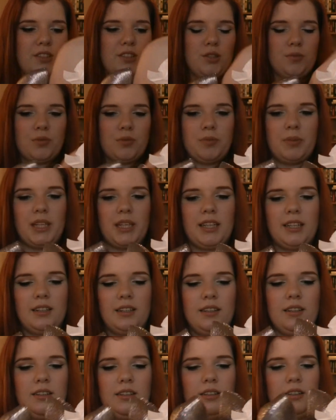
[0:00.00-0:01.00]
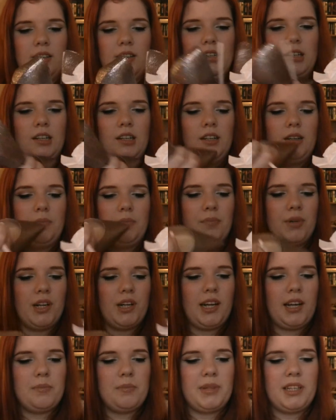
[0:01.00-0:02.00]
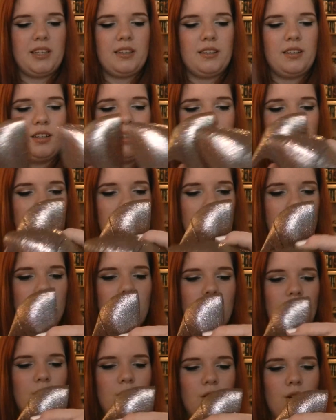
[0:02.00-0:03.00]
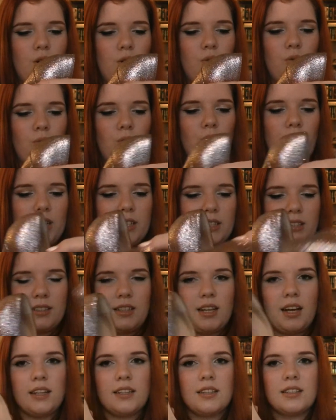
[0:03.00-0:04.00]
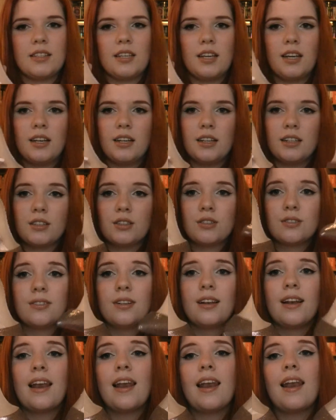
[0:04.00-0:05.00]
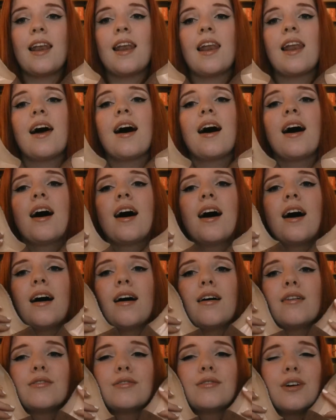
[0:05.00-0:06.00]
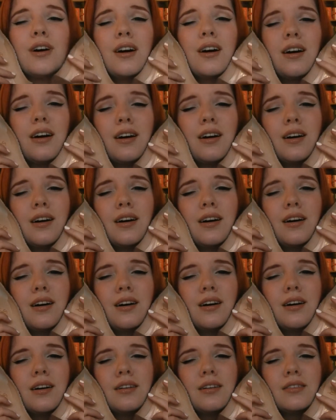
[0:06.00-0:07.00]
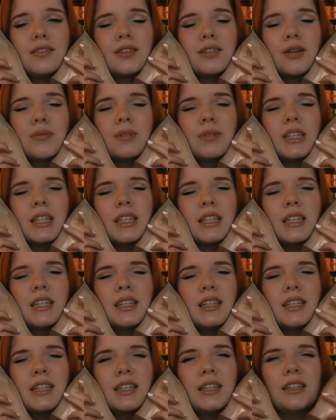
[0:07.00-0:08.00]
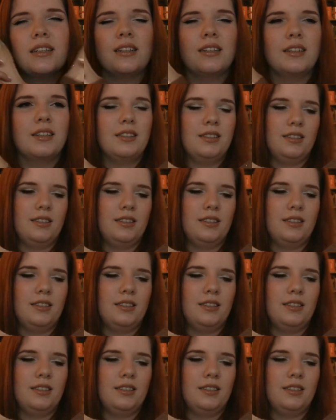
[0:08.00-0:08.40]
super mean. But I mean, what is not to love? Oh, so pretty.